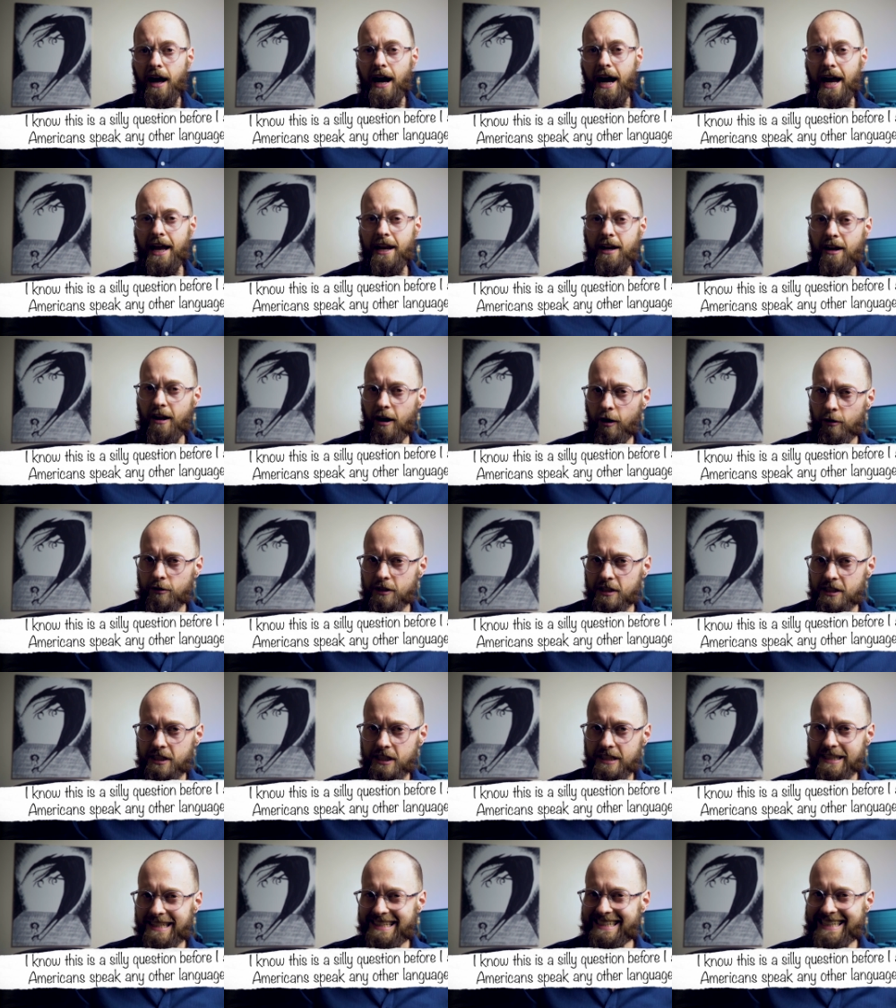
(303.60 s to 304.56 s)
I know
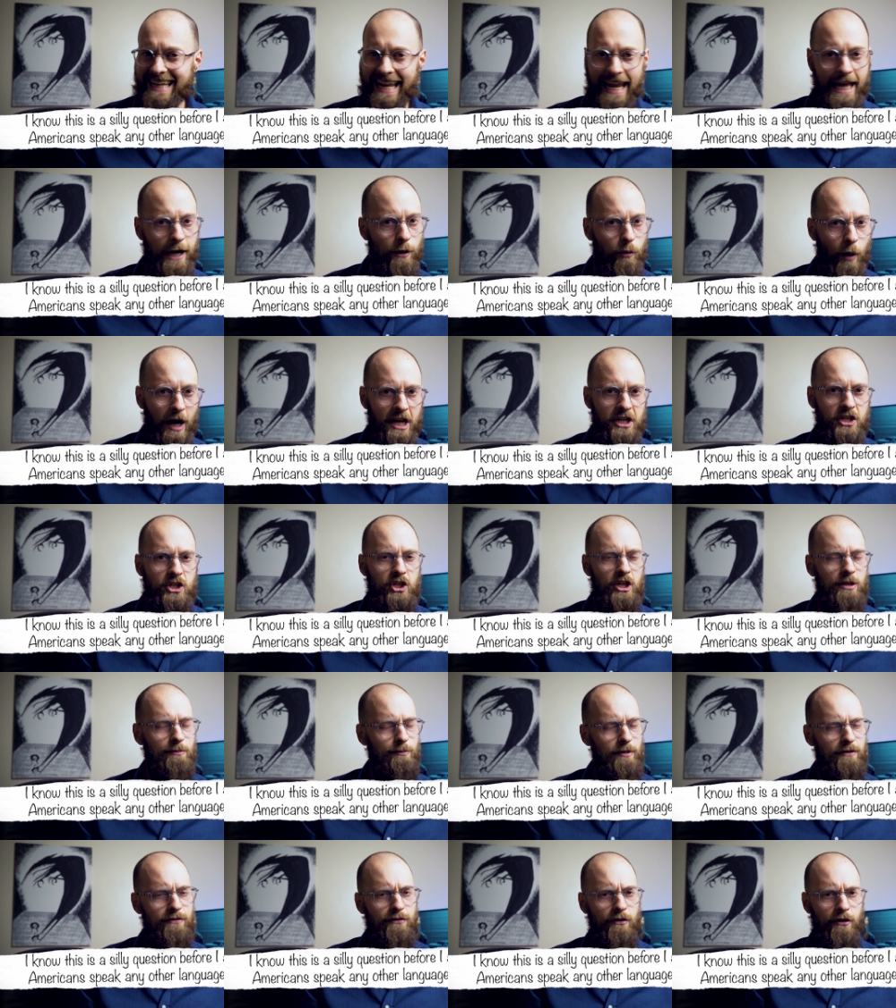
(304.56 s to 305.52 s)
this is a silly
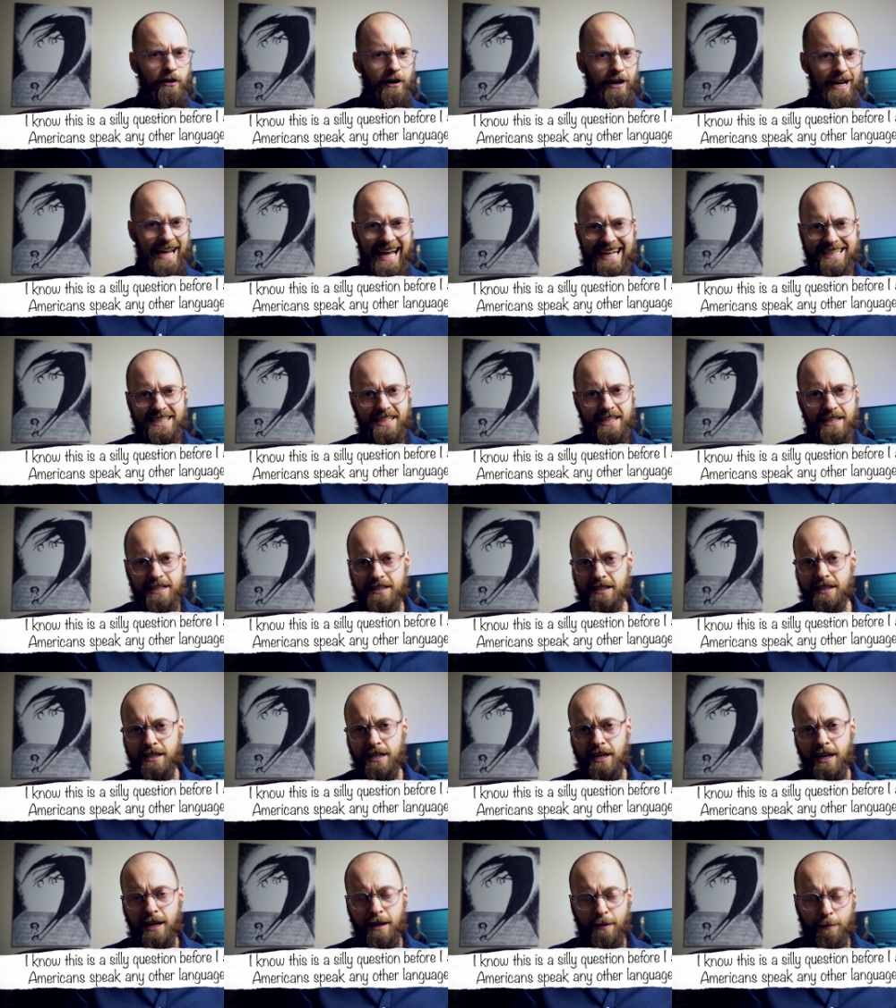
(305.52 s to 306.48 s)
question before I ask it,
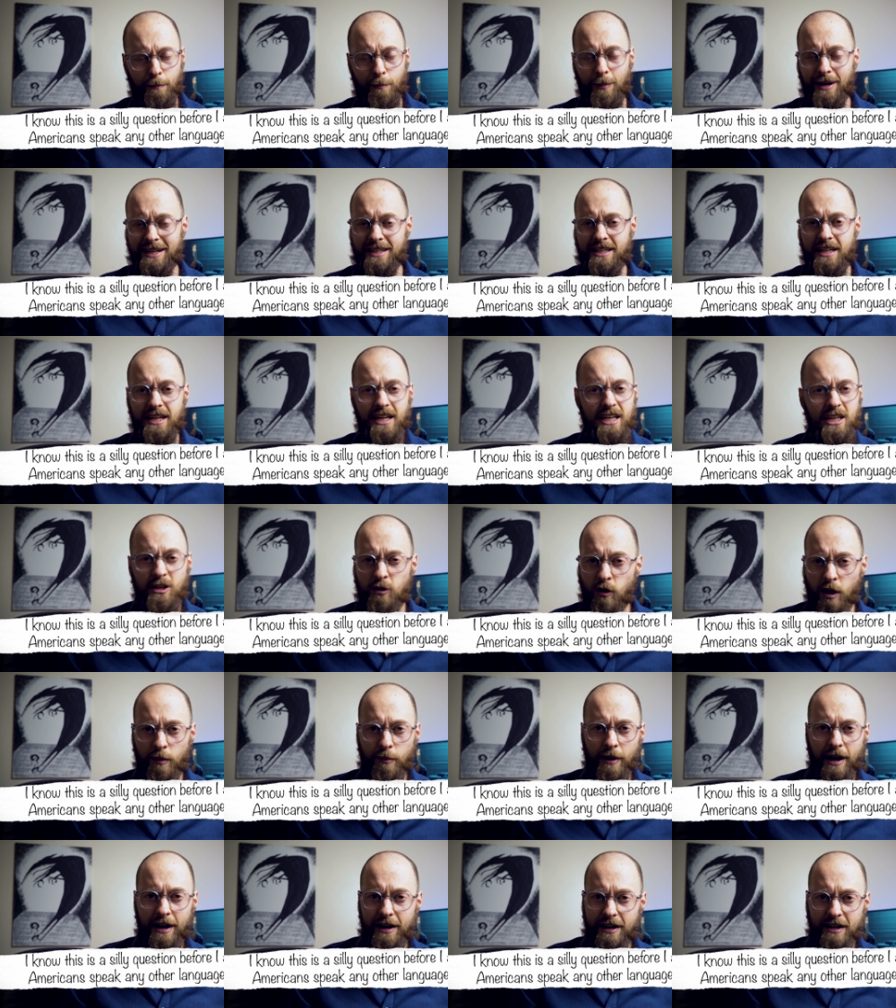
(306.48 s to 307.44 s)
but can you
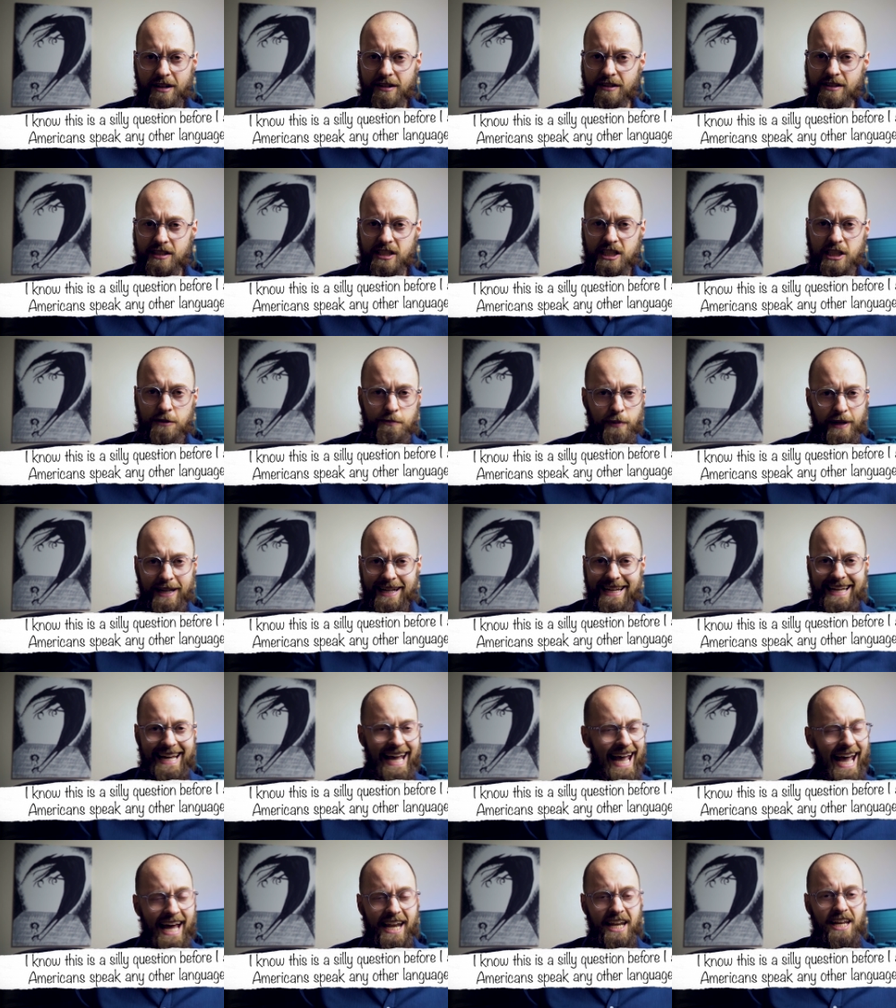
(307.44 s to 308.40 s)
Americans speak
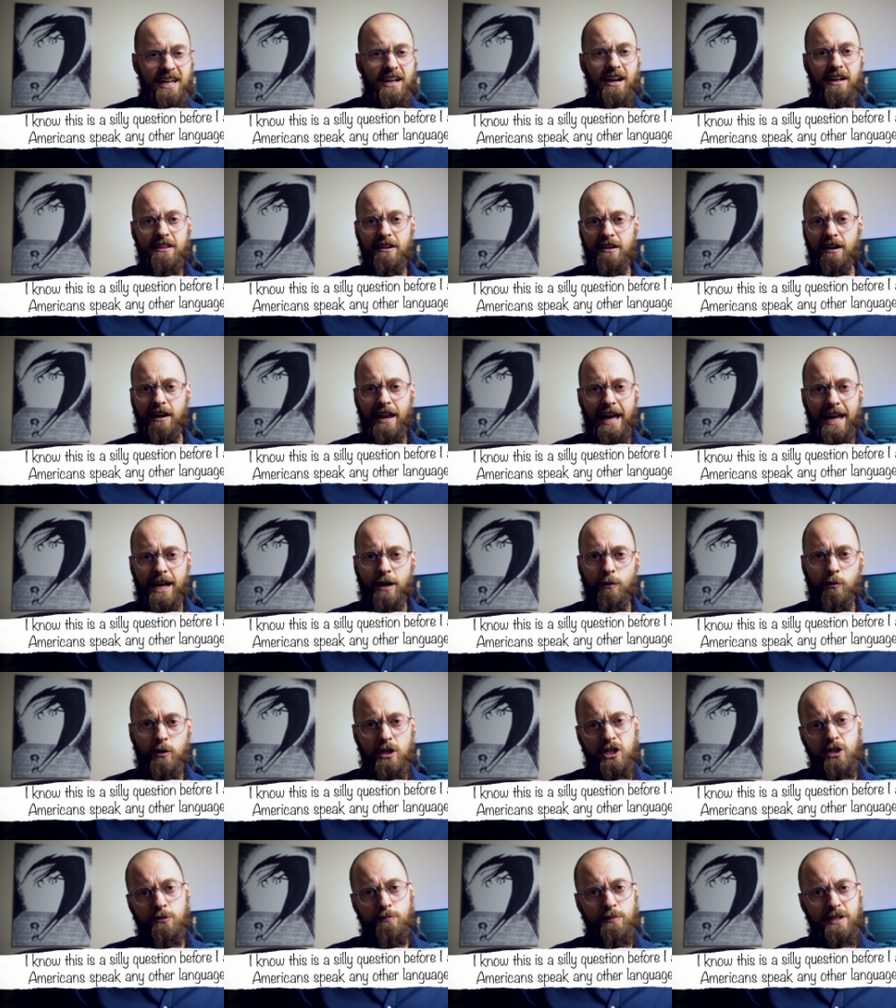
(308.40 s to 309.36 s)
any other
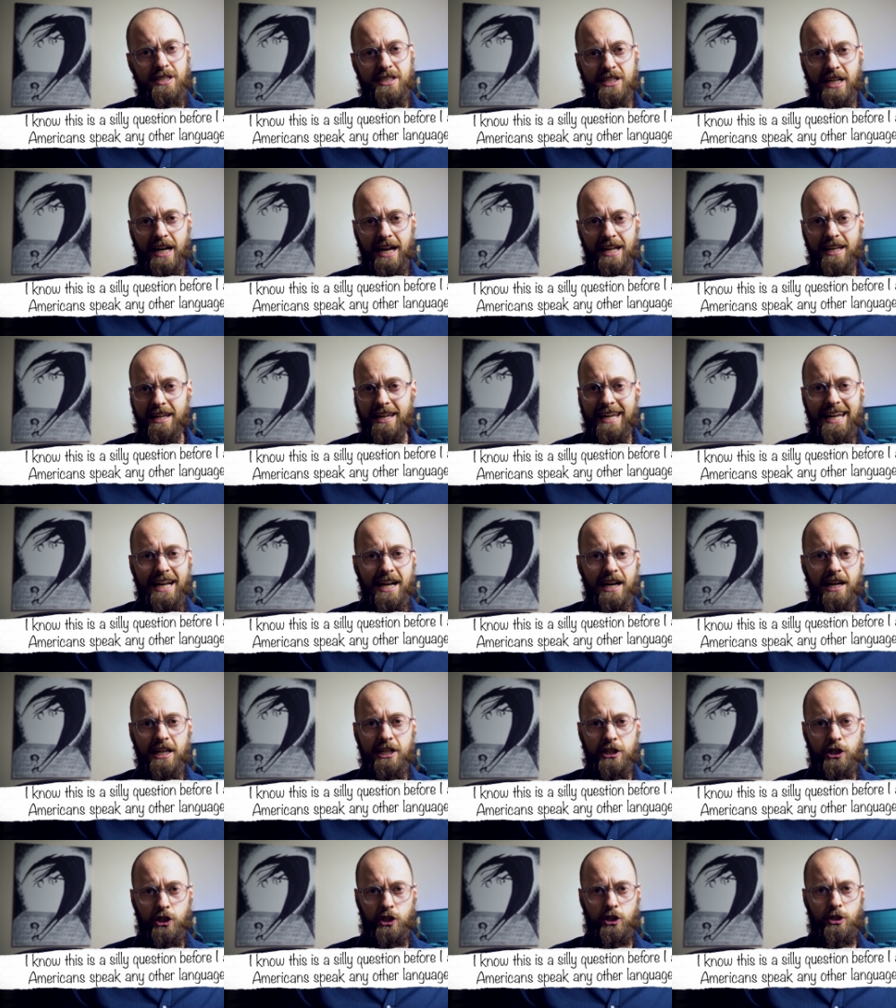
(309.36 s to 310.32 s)
language beside
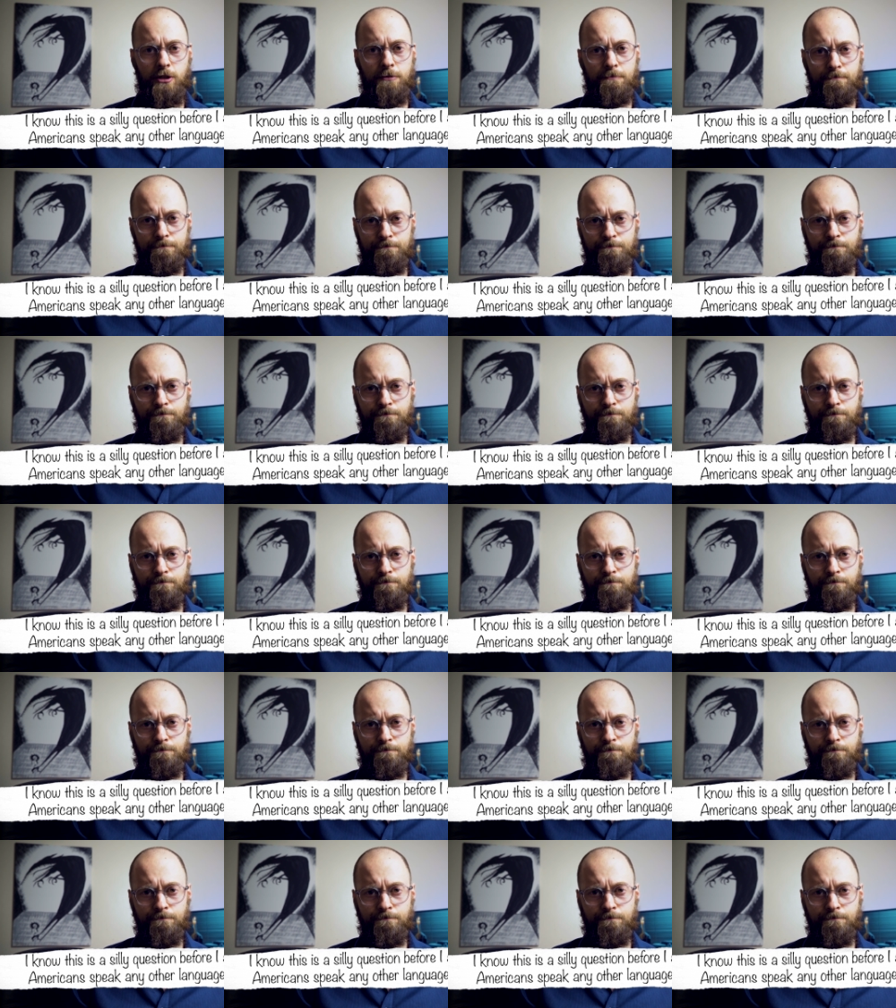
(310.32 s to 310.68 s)
English?